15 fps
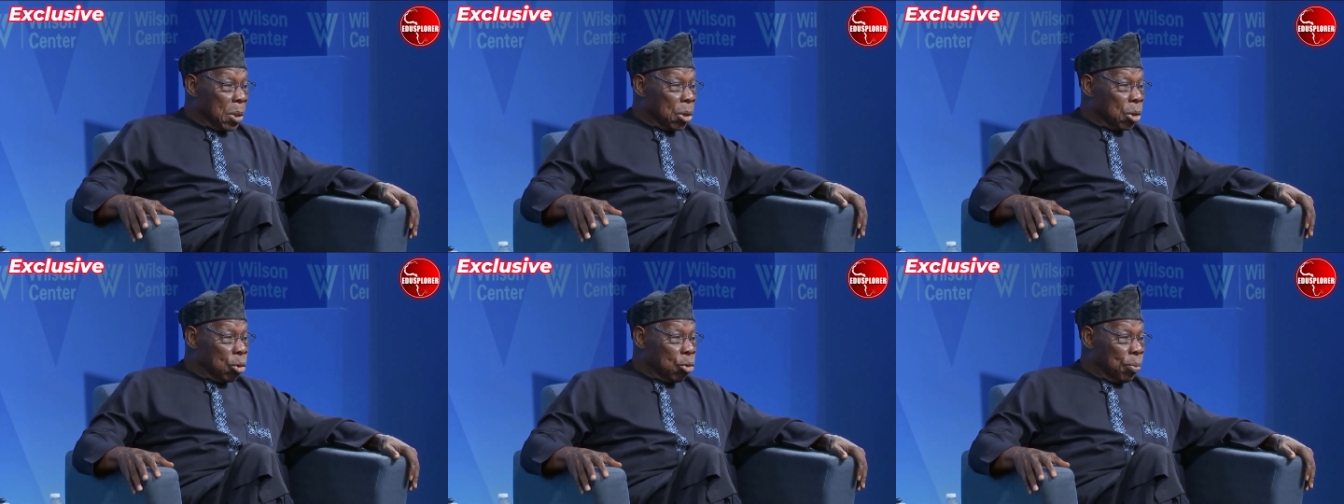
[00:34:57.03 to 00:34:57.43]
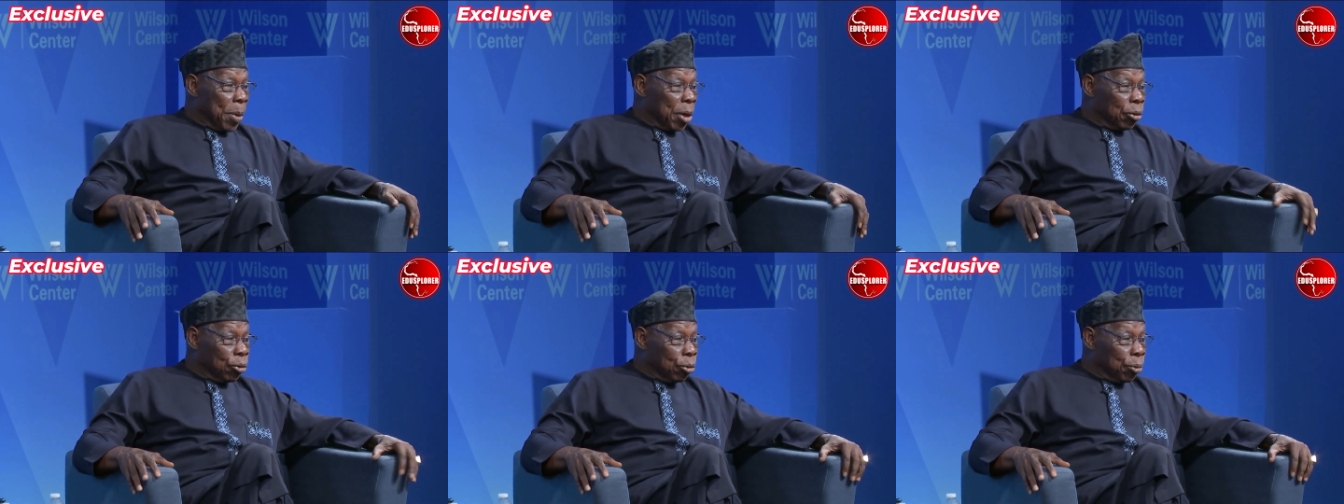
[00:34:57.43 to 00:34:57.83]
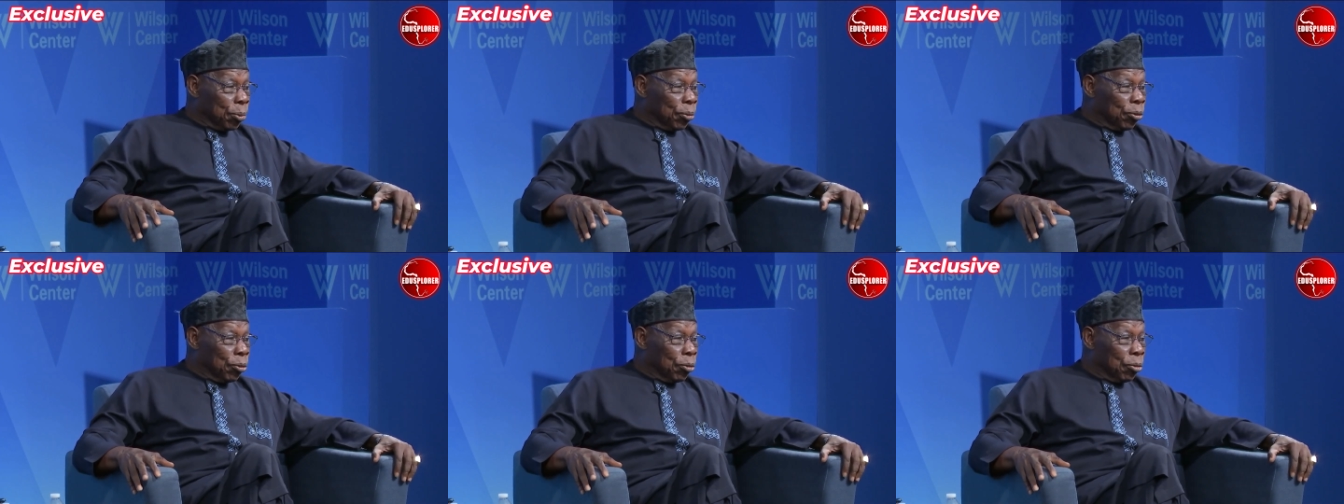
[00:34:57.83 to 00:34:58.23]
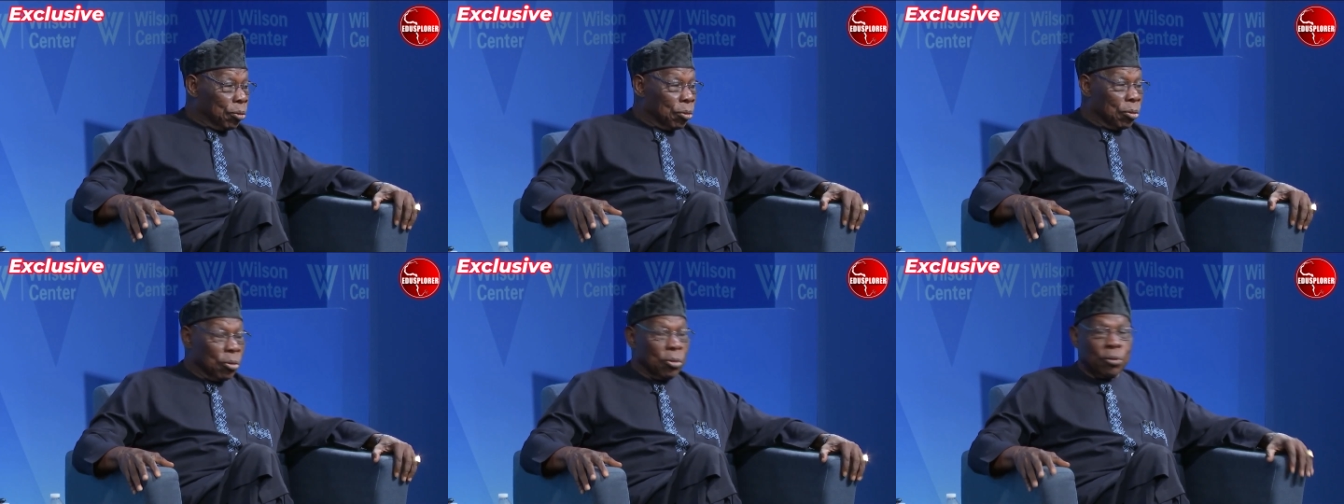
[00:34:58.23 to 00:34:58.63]
Cuban troops
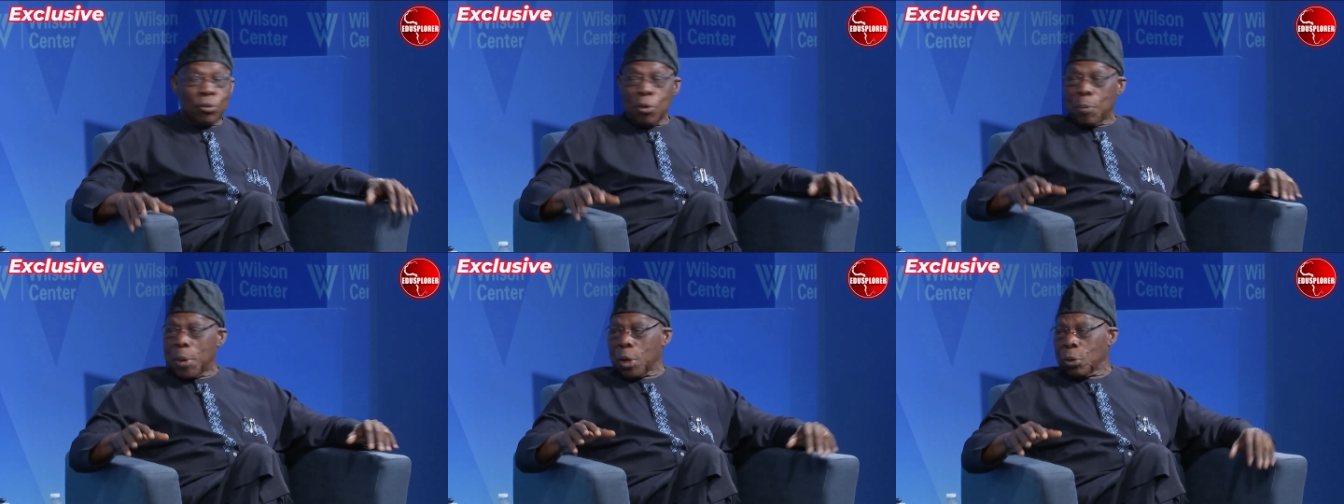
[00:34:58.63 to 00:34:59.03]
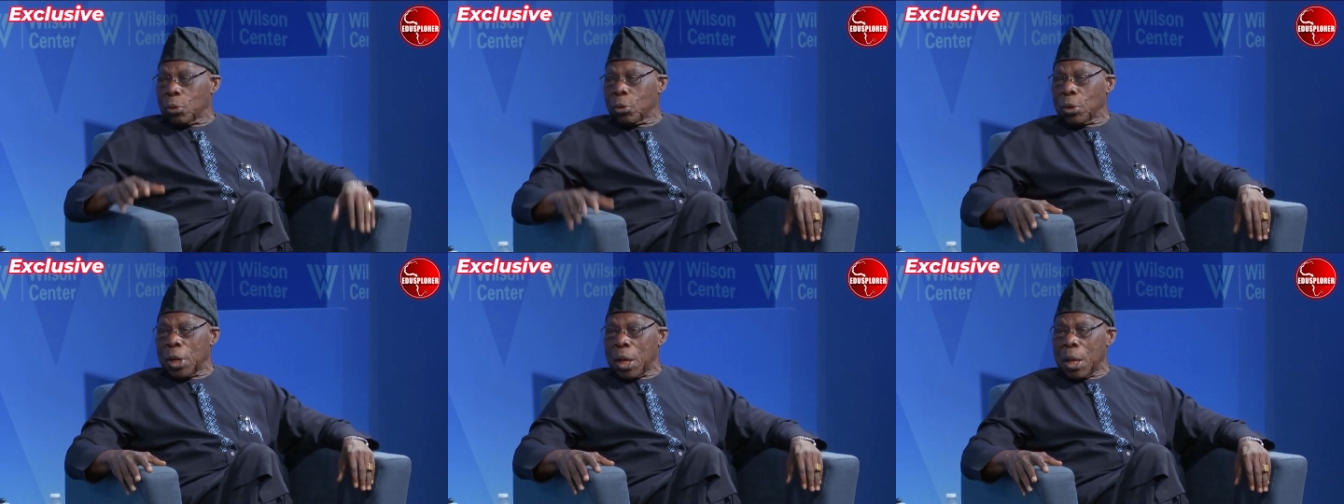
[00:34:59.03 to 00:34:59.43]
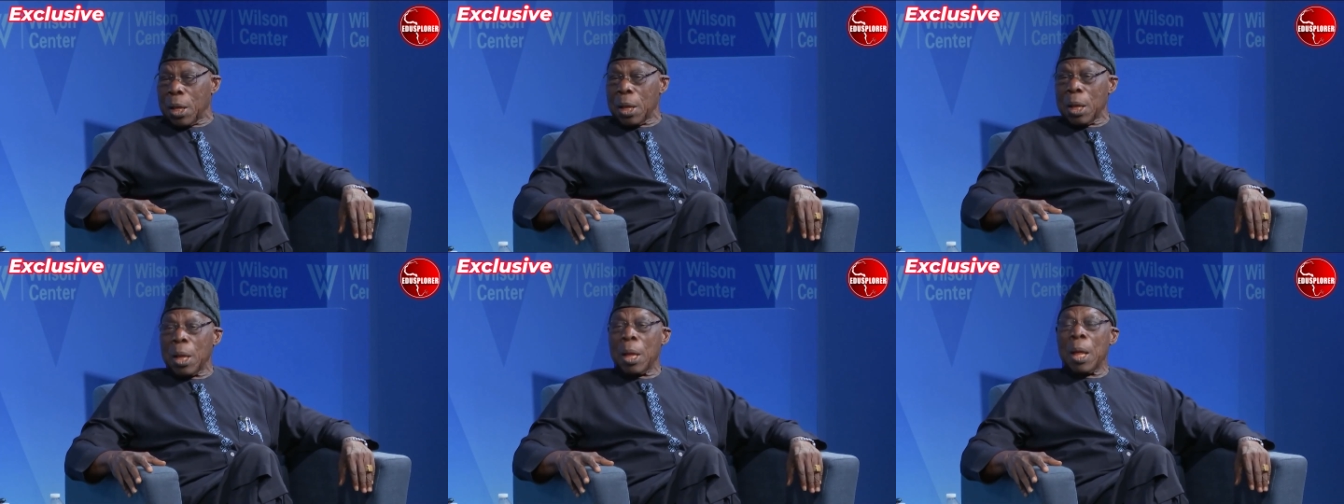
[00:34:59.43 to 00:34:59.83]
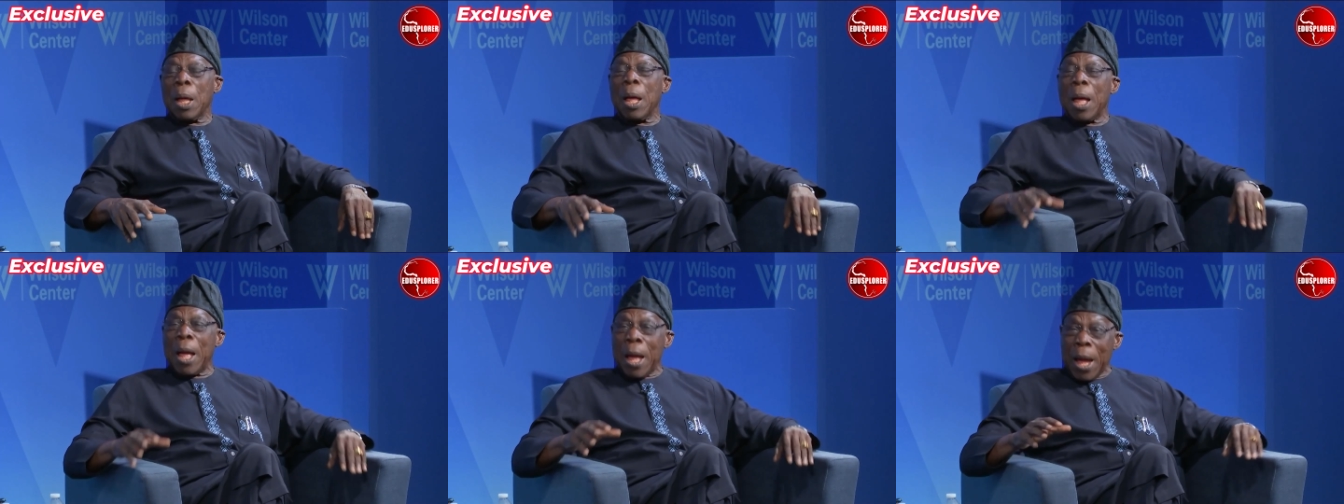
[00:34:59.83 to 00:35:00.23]
from Angola,
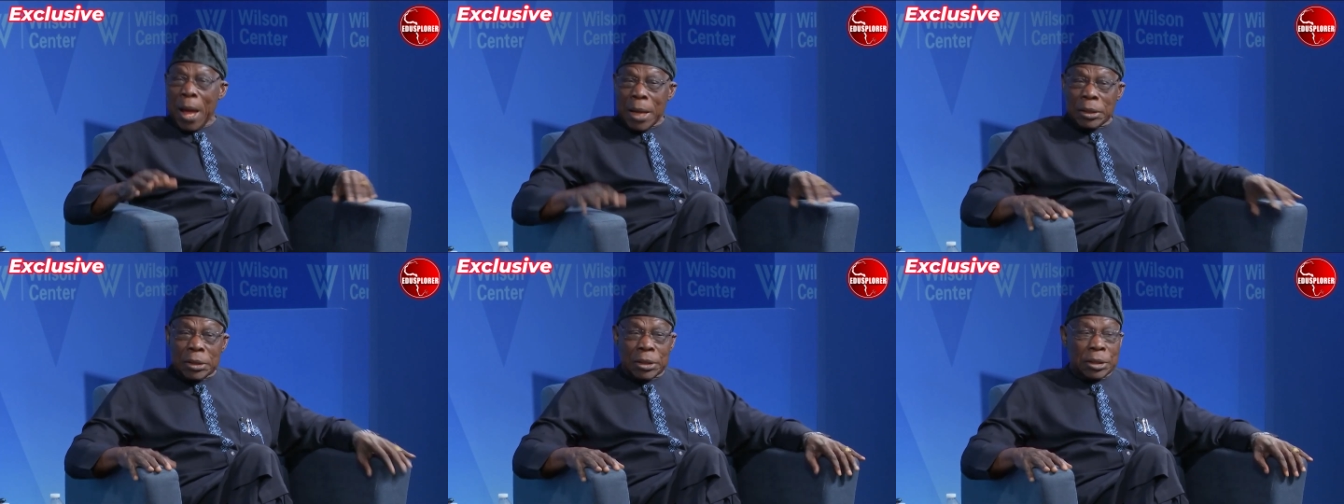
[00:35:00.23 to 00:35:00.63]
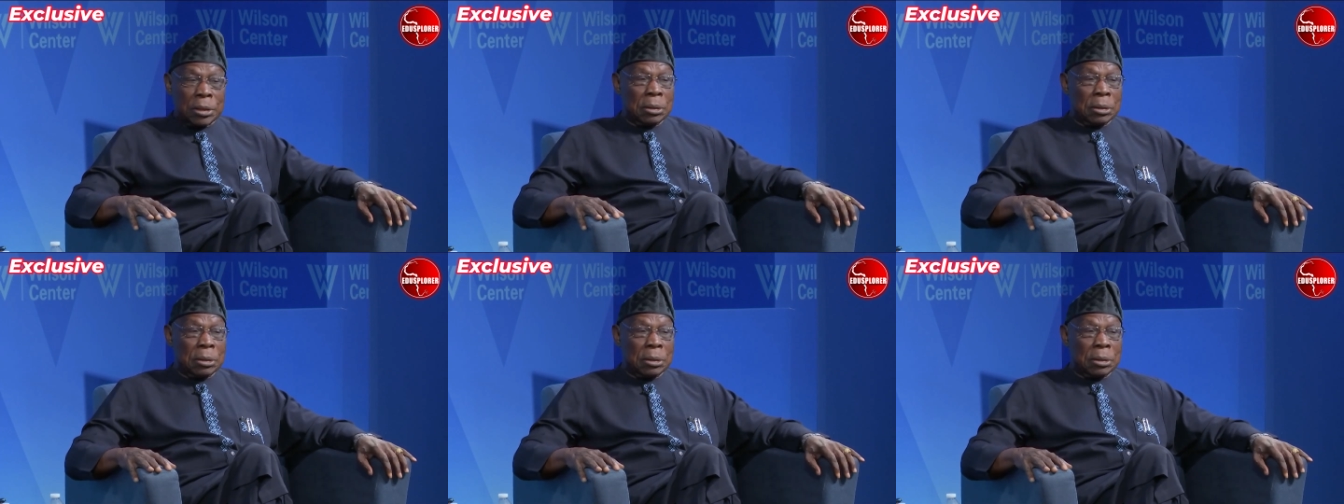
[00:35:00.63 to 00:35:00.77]
and